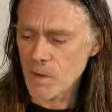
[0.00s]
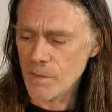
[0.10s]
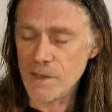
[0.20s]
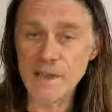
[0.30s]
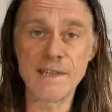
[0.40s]

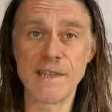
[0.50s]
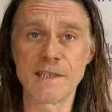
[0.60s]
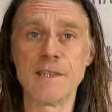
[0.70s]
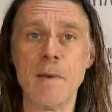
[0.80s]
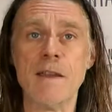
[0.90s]
the
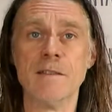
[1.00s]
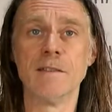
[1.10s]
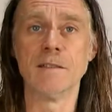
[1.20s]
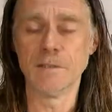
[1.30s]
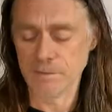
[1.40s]
easiest to bend.
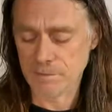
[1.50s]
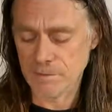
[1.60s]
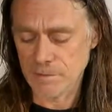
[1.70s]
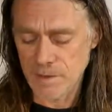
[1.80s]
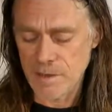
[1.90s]

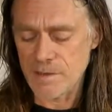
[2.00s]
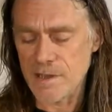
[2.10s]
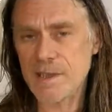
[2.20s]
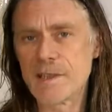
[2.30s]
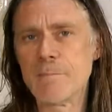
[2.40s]

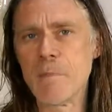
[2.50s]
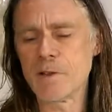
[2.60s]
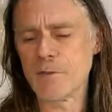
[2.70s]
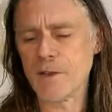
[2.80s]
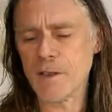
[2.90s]
This is the
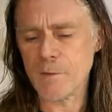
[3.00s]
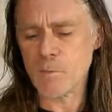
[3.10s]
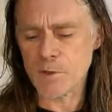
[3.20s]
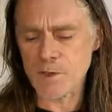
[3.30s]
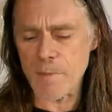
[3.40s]
most forgiving
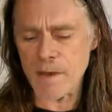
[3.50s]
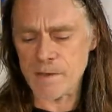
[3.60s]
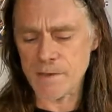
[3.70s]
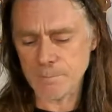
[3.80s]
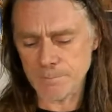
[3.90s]
wood to
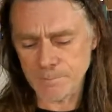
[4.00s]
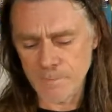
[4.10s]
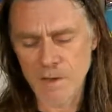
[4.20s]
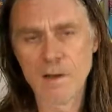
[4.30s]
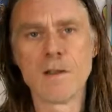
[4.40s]
bend.
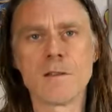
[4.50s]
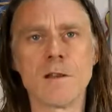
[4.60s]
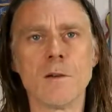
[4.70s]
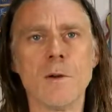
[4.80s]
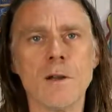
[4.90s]

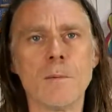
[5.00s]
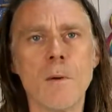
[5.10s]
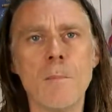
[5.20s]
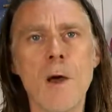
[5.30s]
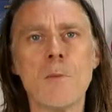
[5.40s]
So
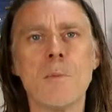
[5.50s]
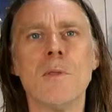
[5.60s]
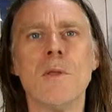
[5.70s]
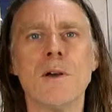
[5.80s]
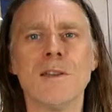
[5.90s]
I'm
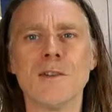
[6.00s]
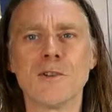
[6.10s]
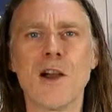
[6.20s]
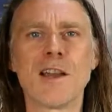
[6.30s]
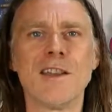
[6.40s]
hoping that I didn't
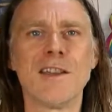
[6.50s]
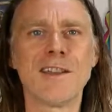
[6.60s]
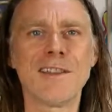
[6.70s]
crack it.